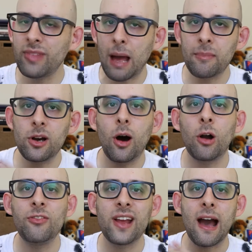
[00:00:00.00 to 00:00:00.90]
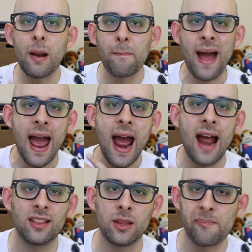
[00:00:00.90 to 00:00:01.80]
I'm carving out a
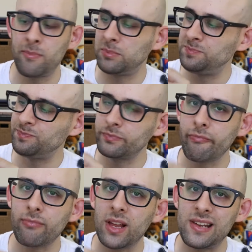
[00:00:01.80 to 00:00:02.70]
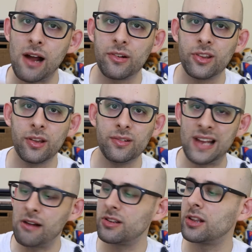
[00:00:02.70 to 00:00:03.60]
path down to
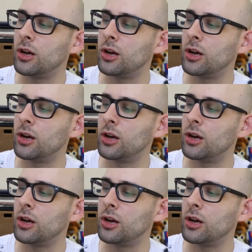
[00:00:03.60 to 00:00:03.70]
the